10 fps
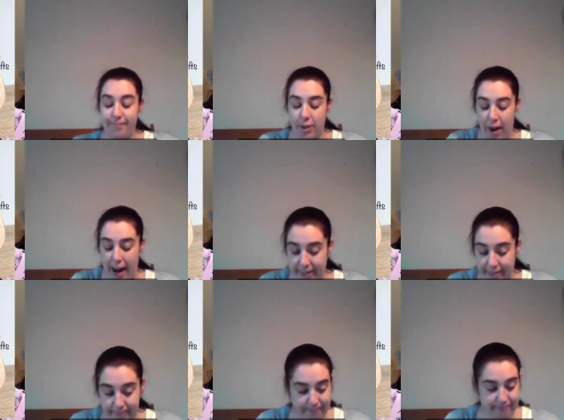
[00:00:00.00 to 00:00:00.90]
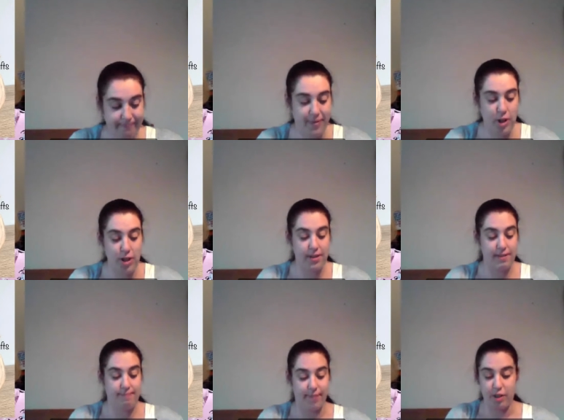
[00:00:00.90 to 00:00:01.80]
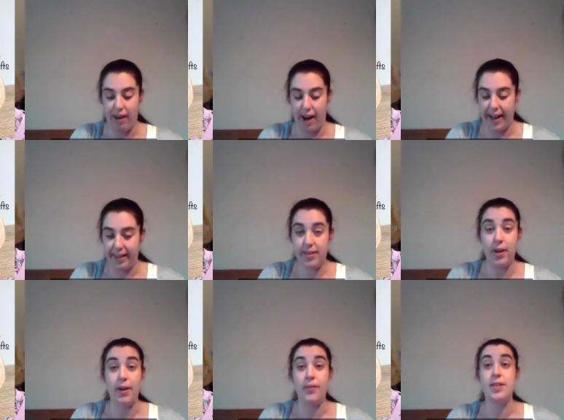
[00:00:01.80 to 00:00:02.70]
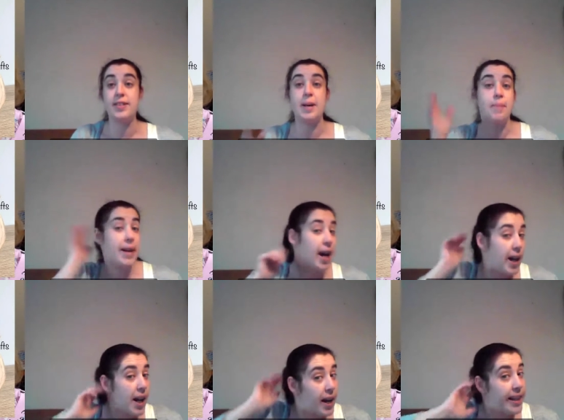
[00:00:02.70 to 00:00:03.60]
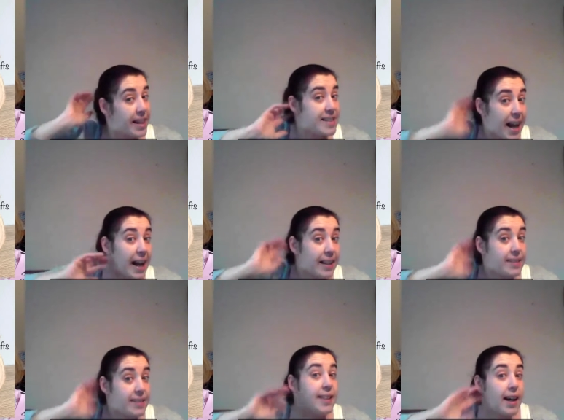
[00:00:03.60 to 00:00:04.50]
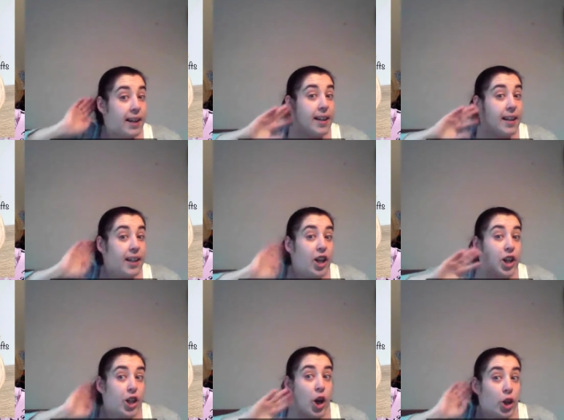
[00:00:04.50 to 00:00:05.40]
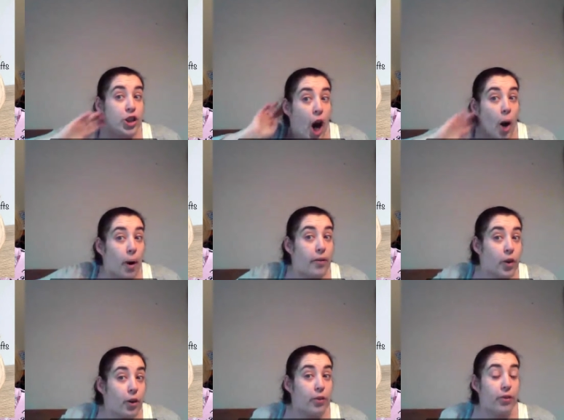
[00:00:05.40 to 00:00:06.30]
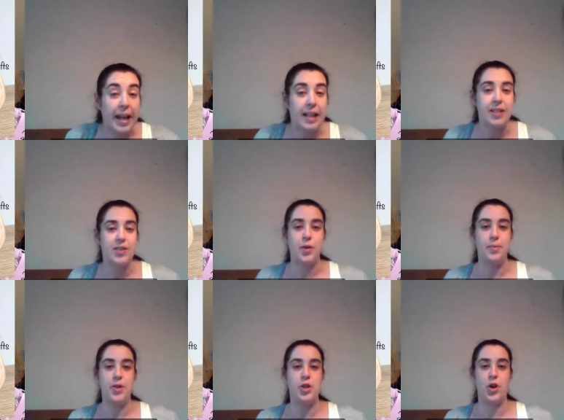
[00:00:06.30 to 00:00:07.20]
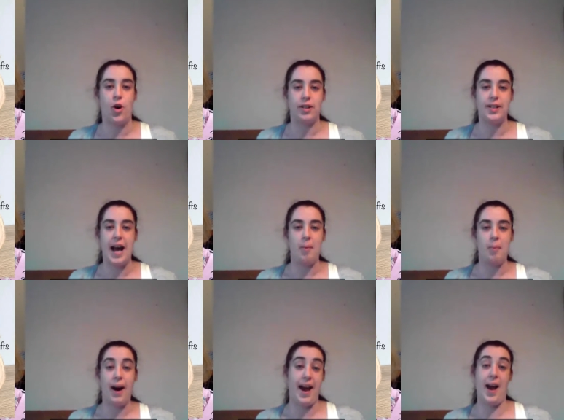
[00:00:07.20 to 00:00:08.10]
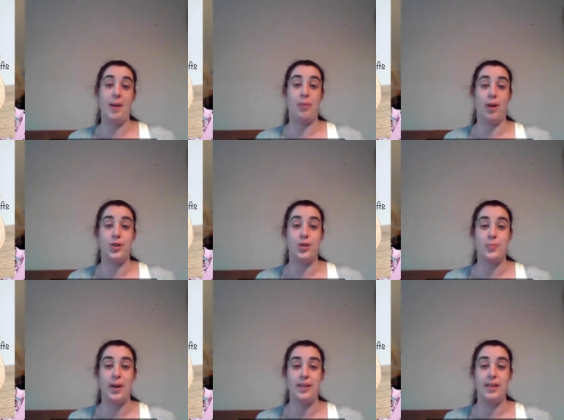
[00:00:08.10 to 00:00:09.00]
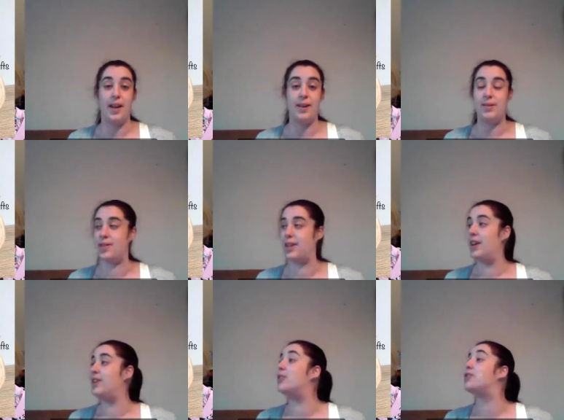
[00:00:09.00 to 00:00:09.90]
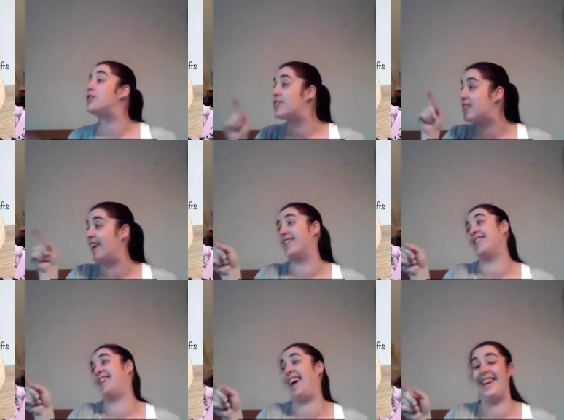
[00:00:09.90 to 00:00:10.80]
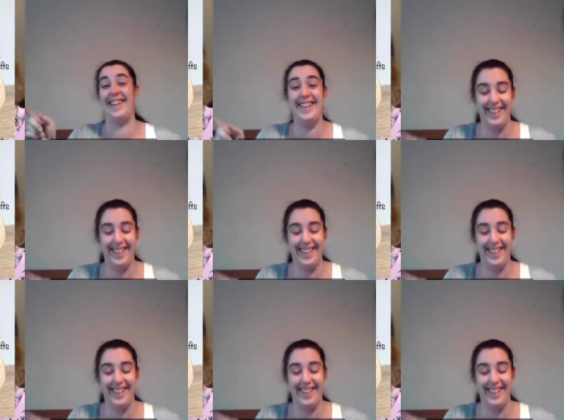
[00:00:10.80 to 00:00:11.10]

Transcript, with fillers: great. Just great. So if you see me going like this later, you'll know I've got fleas from the dog. Now my hairbrush has been used. You're disgusting.